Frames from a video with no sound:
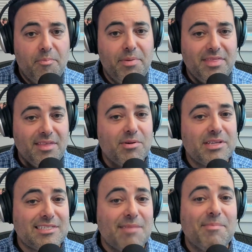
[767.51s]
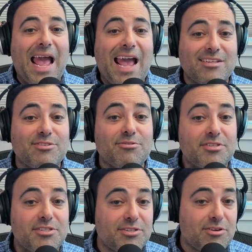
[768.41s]
but there was some extra
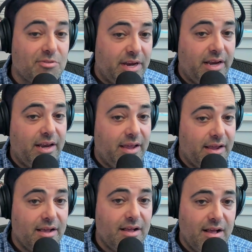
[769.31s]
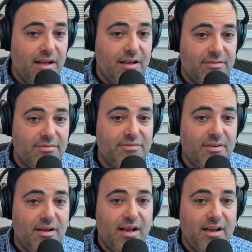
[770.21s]
screening of
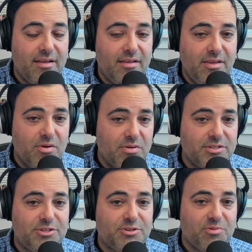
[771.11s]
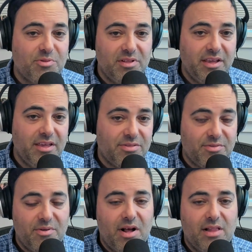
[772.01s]
yours truly
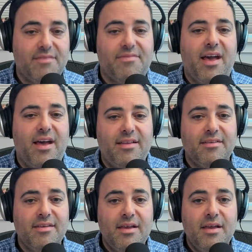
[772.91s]
through all of that.